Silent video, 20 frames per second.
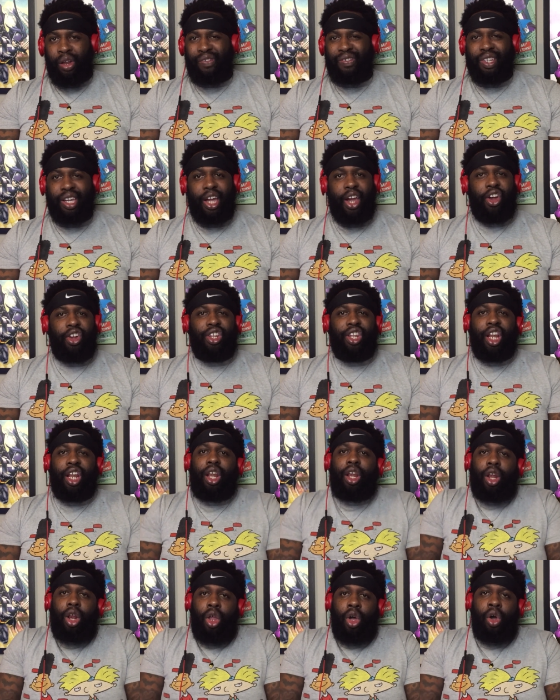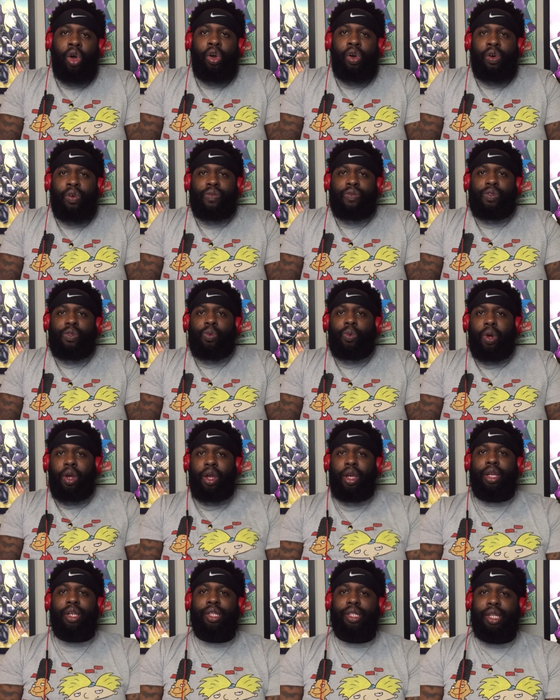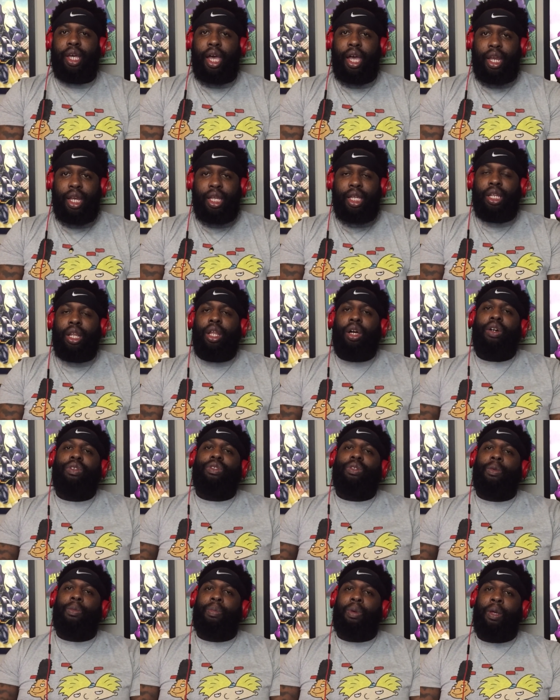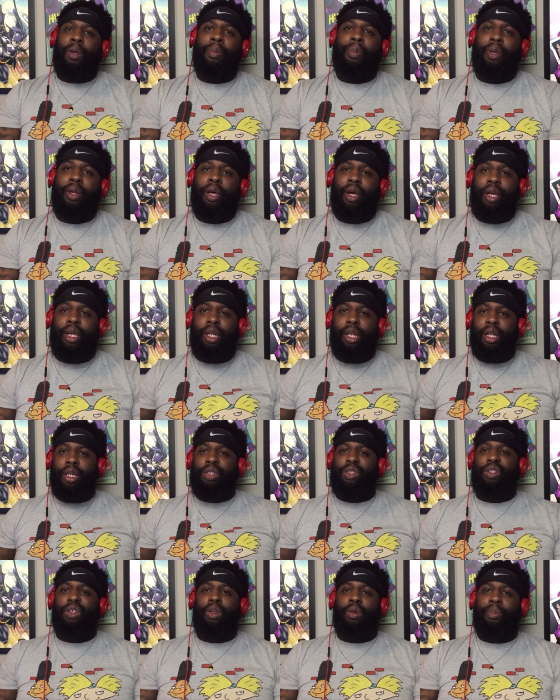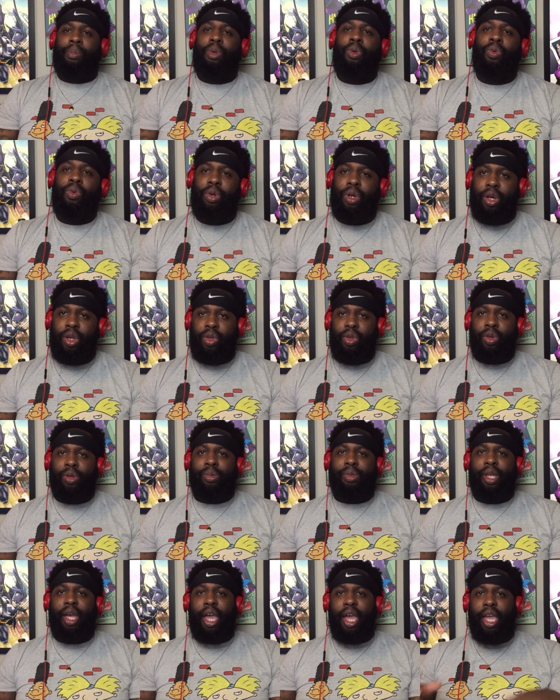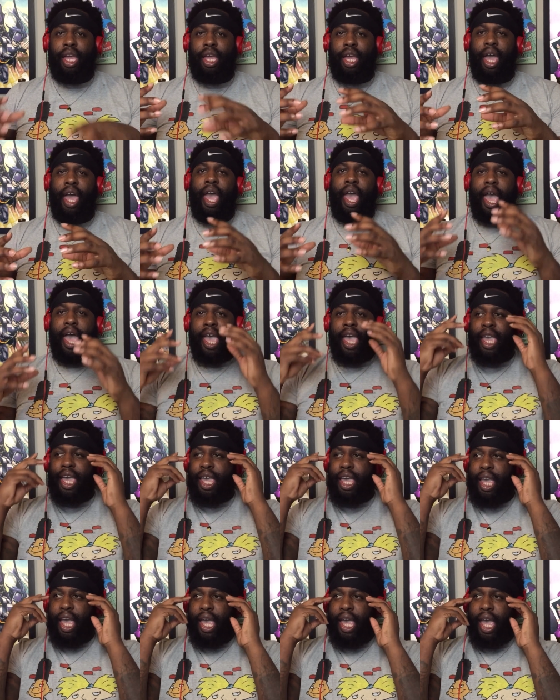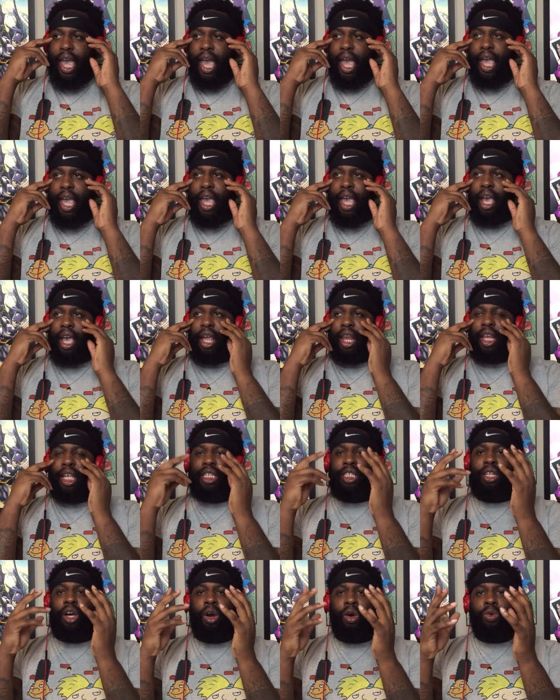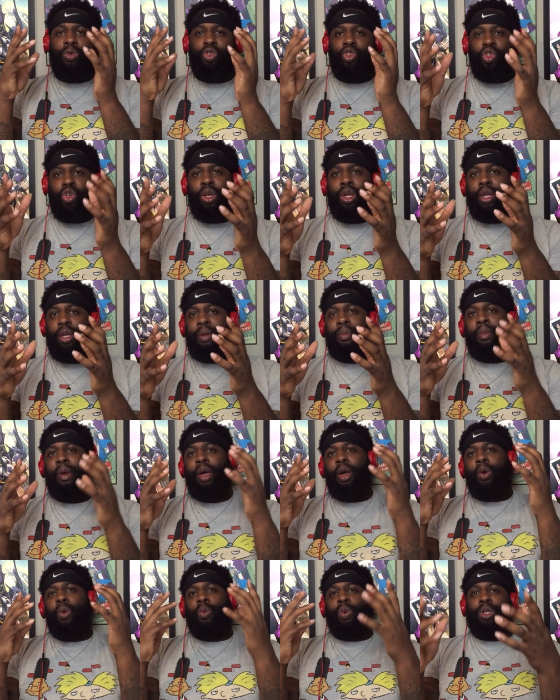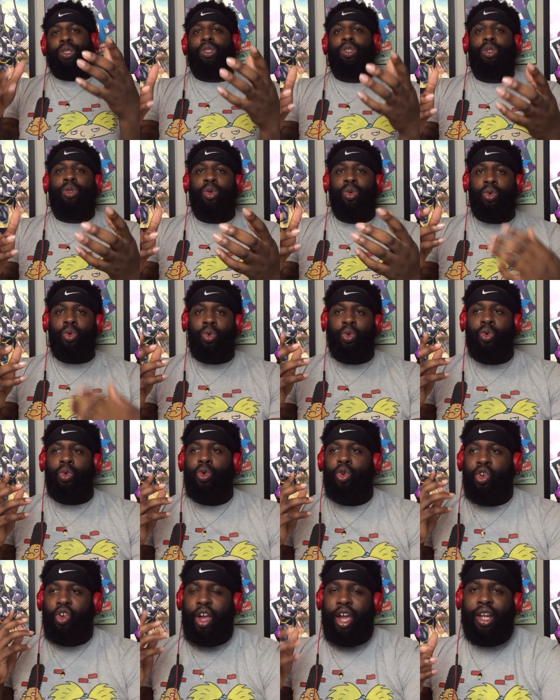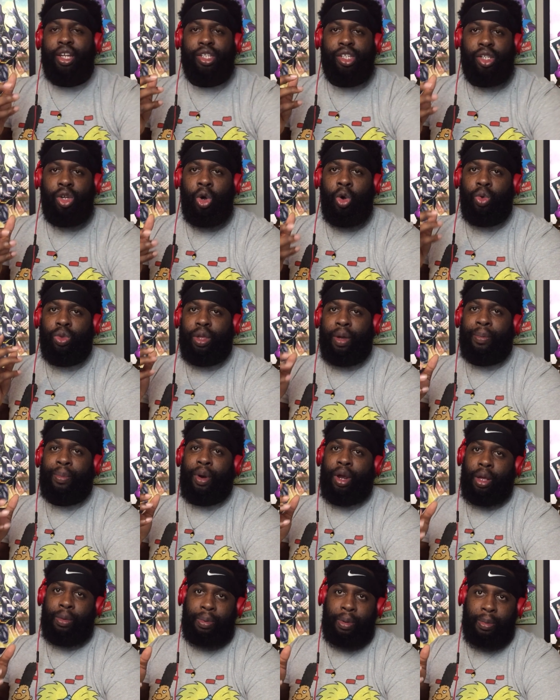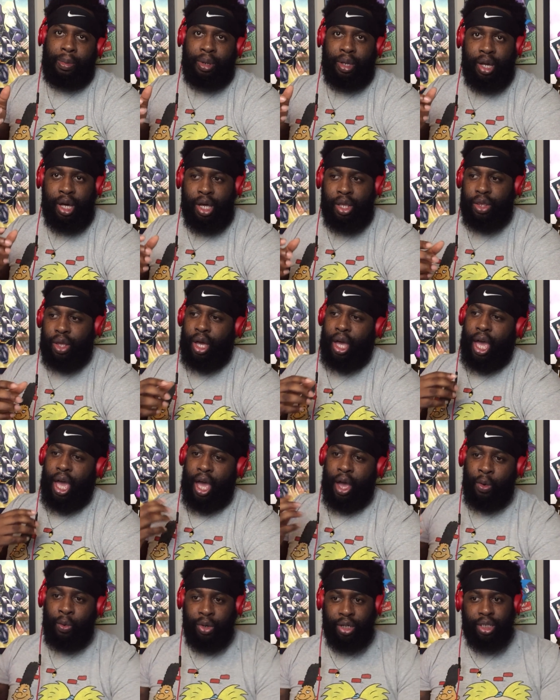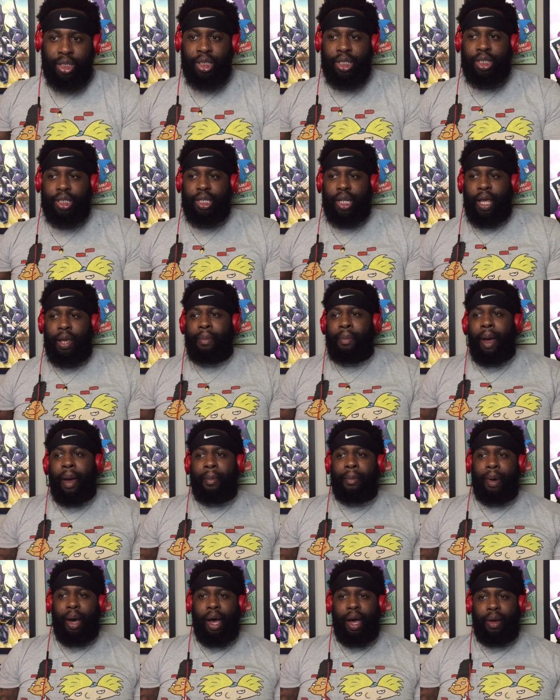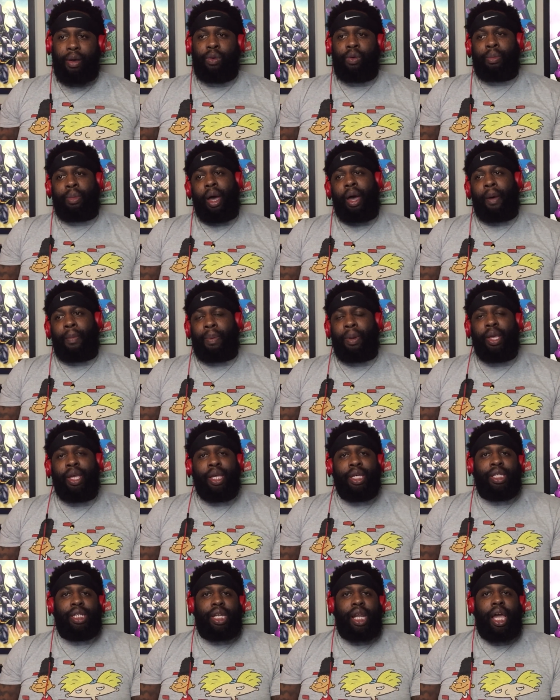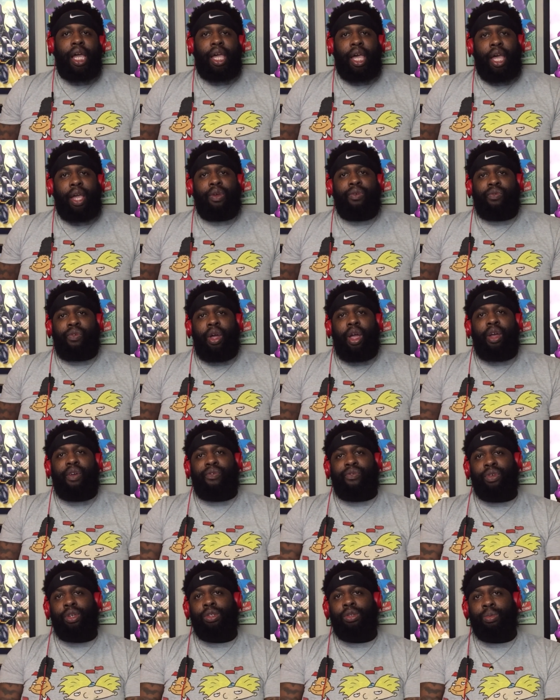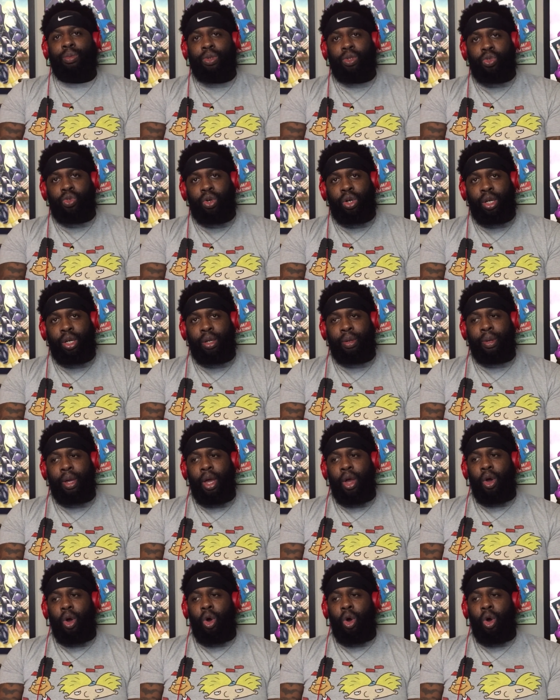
Glover character loves where he's at and he loves the people there, he loves the community, you know what I'm saying? He and his whole dream was to create a song that brings people together, which is, in my opinion, like a very feasible dream,